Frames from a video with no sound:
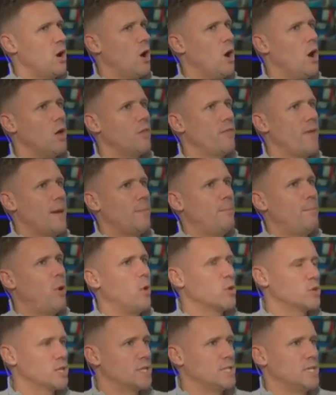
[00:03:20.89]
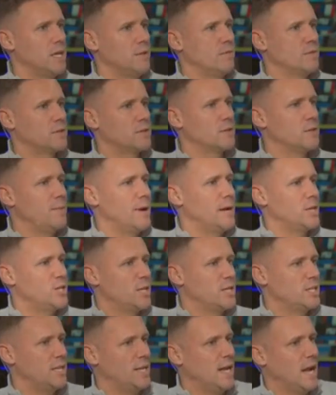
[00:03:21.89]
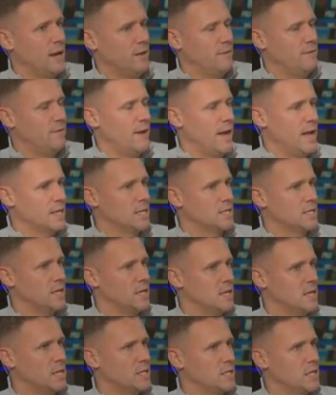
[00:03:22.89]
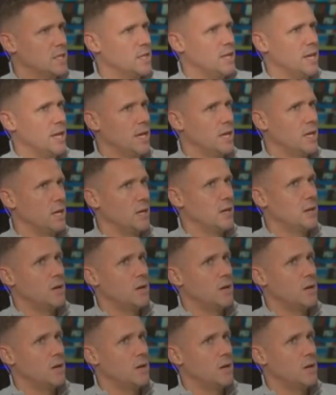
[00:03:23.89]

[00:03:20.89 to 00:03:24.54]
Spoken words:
Are there positives for the Manchester United fans to think,